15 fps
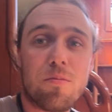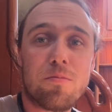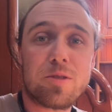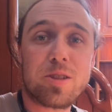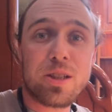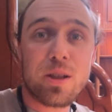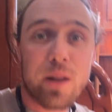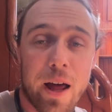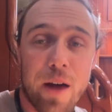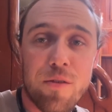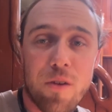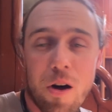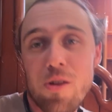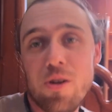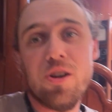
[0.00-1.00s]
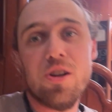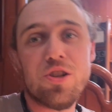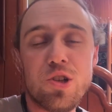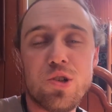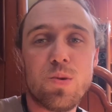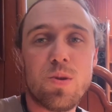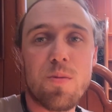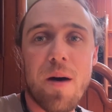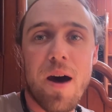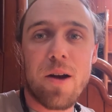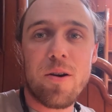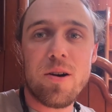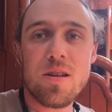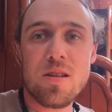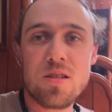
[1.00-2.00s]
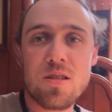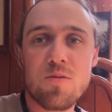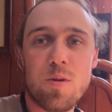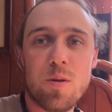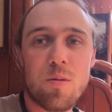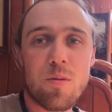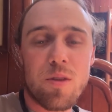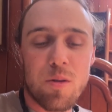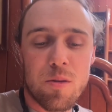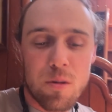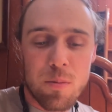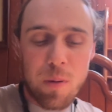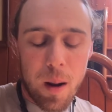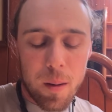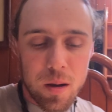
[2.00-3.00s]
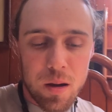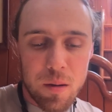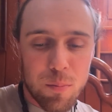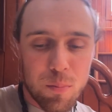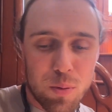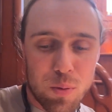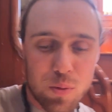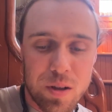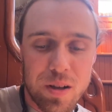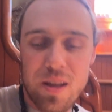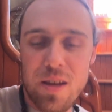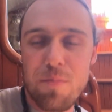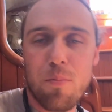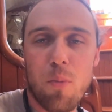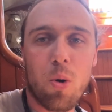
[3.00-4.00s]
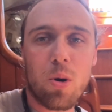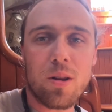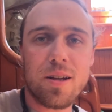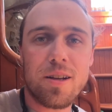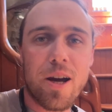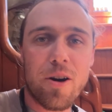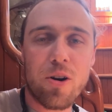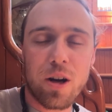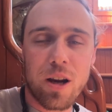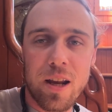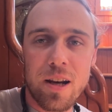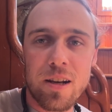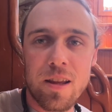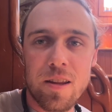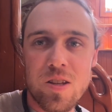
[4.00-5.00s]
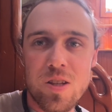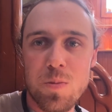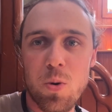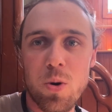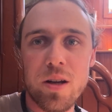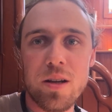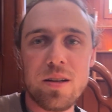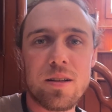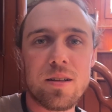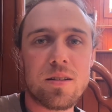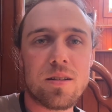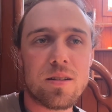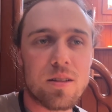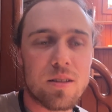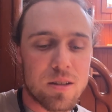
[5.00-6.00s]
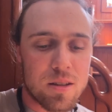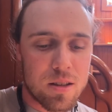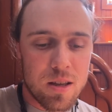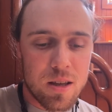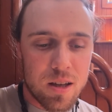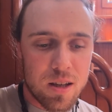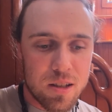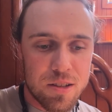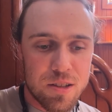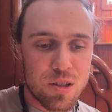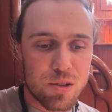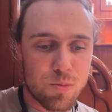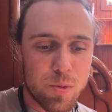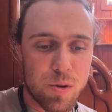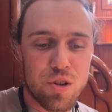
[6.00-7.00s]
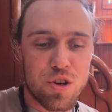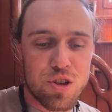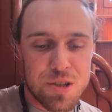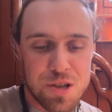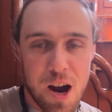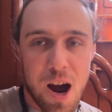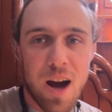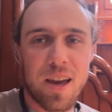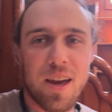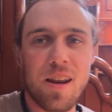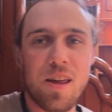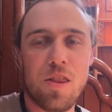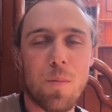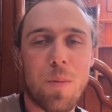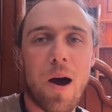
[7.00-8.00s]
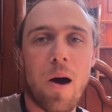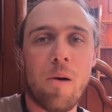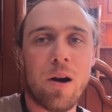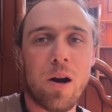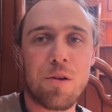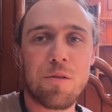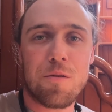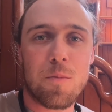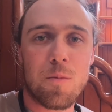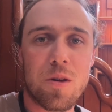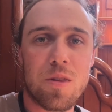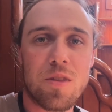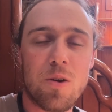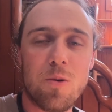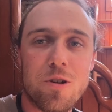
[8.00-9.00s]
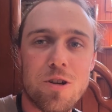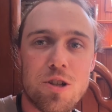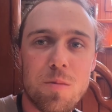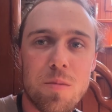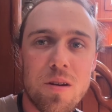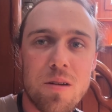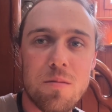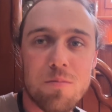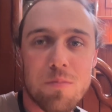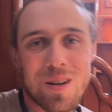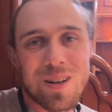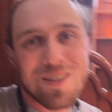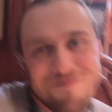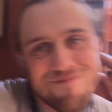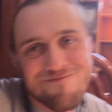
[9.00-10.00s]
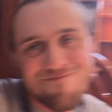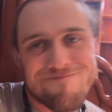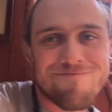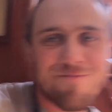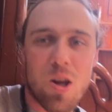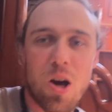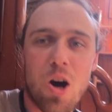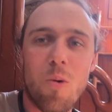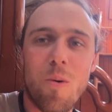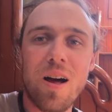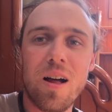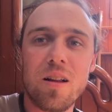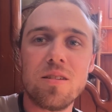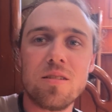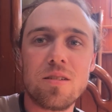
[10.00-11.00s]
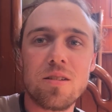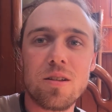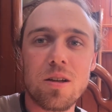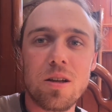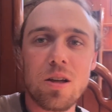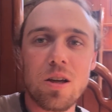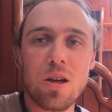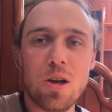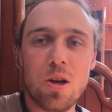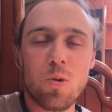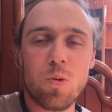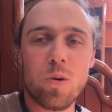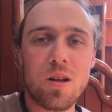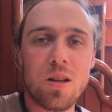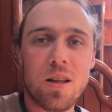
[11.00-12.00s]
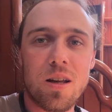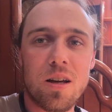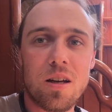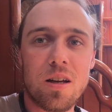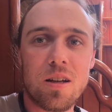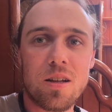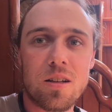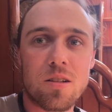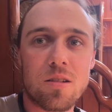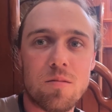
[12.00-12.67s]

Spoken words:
Still have other issues with the batteries. They're probably pretty poorly degraded at this point, because we're just not getting the power out of them we think we should be, but oh well. We'll